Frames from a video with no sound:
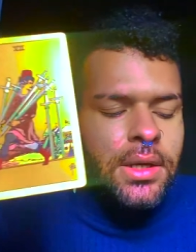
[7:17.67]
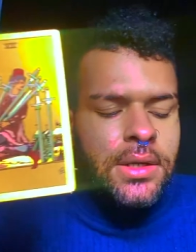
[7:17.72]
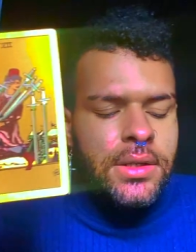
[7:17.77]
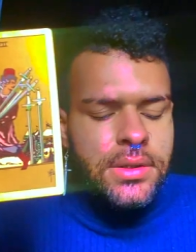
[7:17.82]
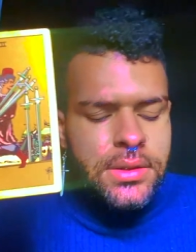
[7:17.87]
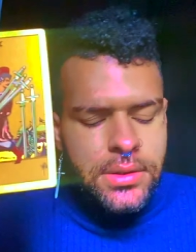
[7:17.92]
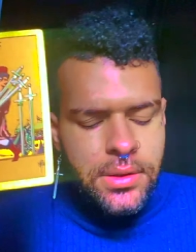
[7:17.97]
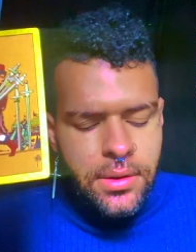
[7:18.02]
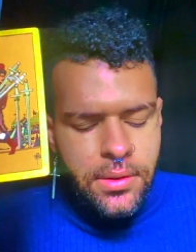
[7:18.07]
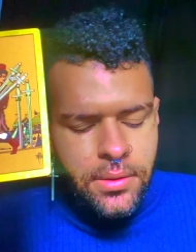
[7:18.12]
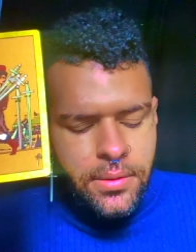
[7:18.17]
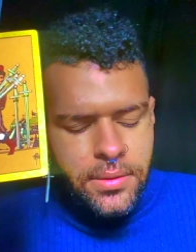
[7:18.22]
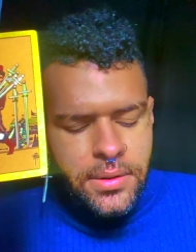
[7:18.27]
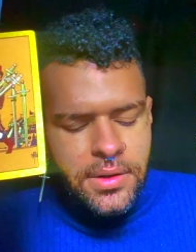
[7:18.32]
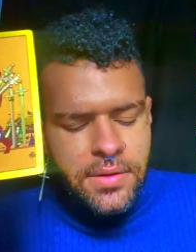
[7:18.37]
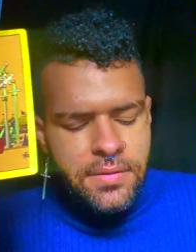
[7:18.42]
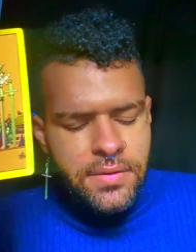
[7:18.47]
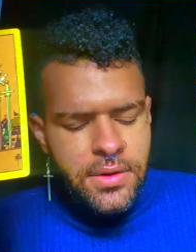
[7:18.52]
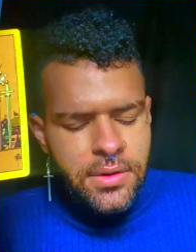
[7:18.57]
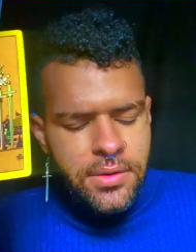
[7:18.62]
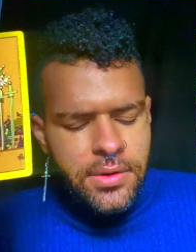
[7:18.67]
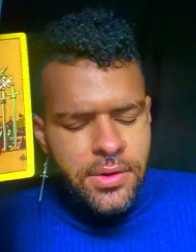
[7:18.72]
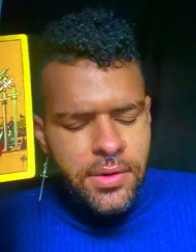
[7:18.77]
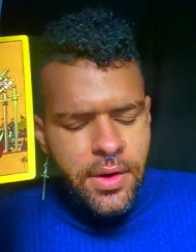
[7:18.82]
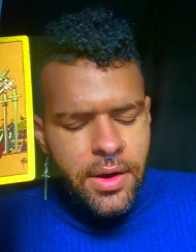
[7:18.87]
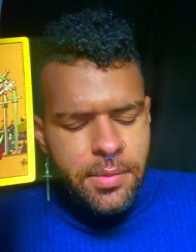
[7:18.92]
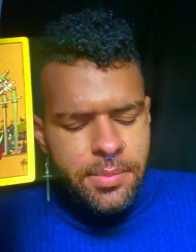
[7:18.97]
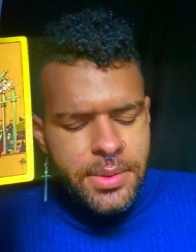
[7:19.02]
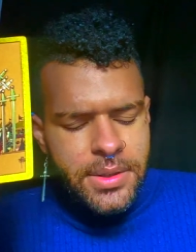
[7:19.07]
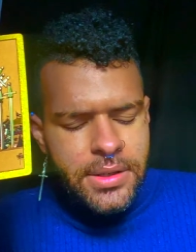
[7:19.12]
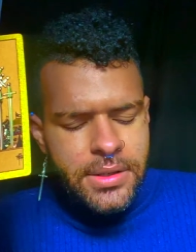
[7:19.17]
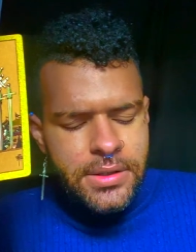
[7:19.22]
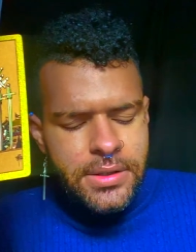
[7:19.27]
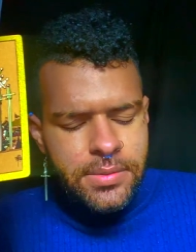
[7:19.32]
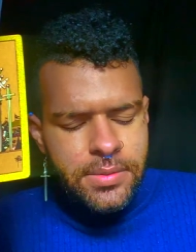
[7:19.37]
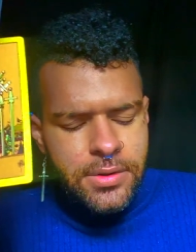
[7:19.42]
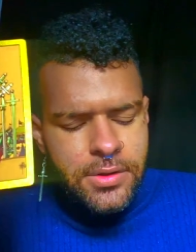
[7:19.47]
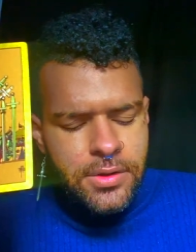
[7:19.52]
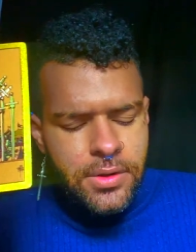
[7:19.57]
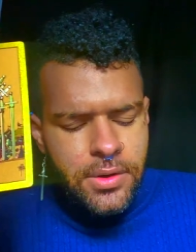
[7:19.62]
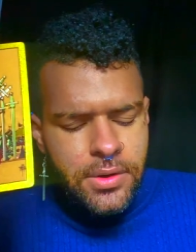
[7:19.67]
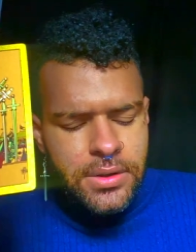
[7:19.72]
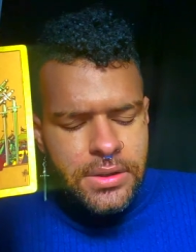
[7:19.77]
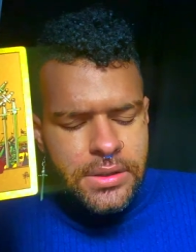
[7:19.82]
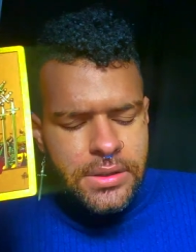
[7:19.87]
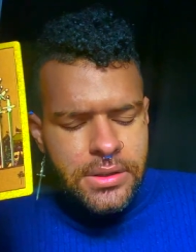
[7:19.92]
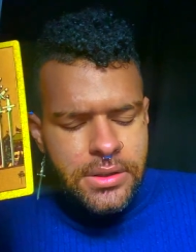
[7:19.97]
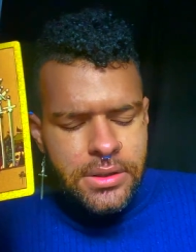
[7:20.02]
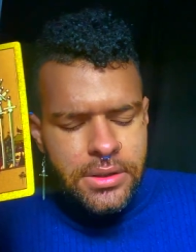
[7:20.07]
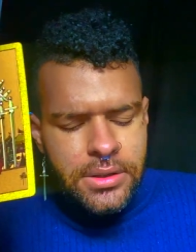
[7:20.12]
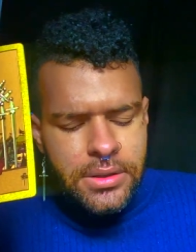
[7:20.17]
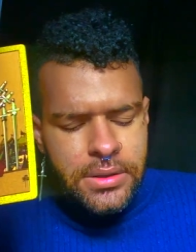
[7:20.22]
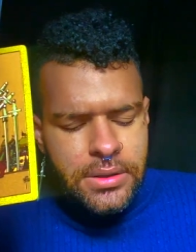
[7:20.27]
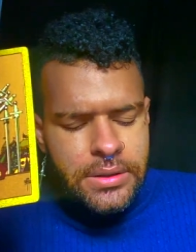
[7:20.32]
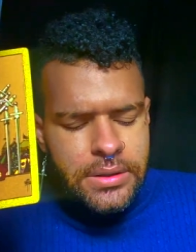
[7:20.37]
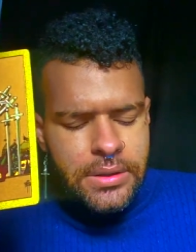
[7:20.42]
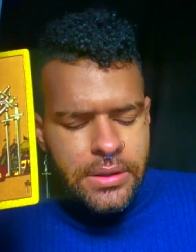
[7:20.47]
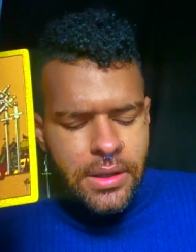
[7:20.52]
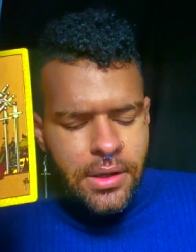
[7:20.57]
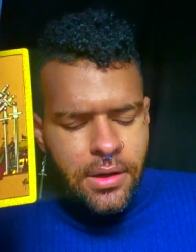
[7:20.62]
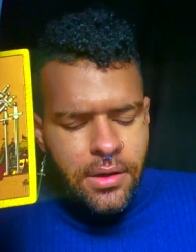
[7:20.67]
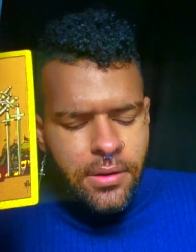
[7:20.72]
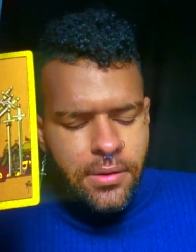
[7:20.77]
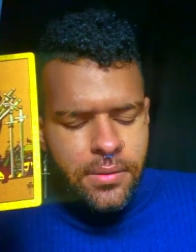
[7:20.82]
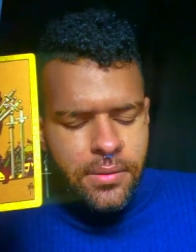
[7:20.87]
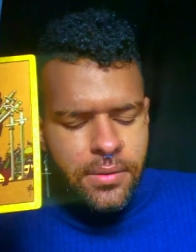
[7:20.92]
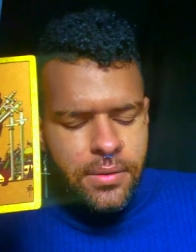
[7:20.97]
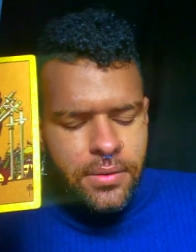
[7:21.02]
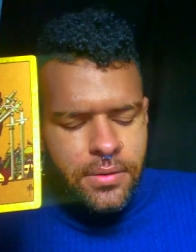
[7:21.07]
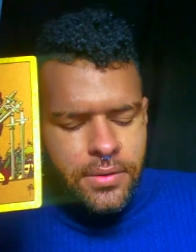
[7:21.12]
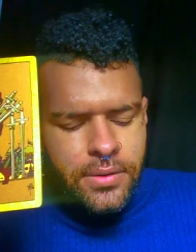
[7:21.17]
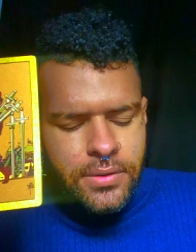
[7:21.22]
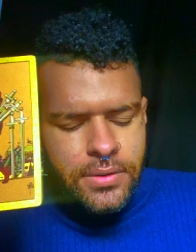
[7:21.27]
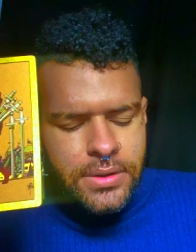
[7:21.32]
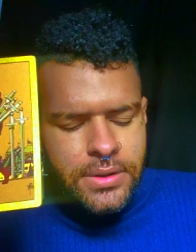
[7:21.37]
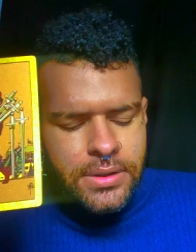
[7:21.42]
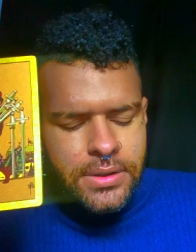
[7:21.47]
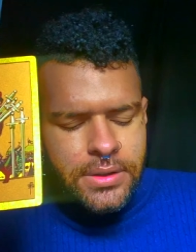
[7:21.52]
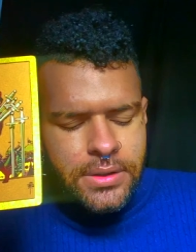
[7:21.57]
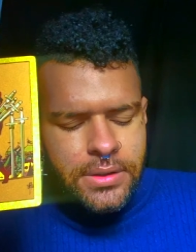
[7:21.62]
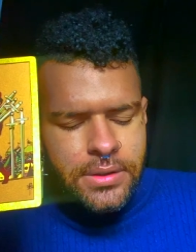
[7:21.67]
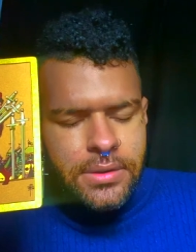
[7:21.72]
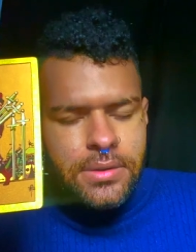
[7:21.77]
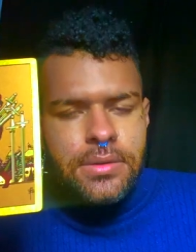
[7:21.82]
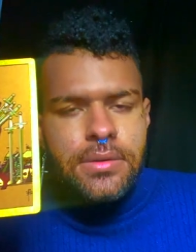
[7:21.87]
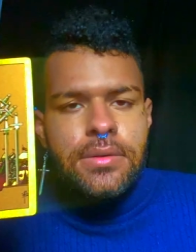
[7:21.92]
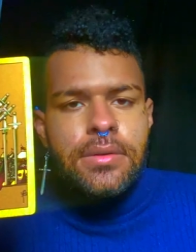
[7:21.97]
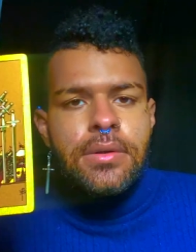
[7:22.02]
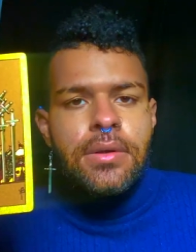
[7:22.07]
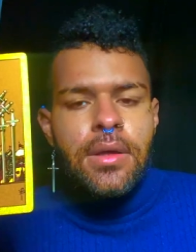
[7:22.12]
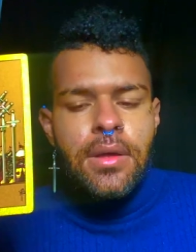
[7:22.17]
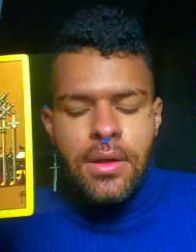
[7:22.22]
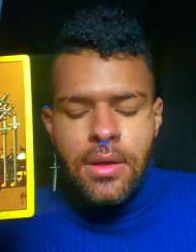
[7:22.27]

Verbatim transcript: So even though you're at peace with your decisions, Leo, there's still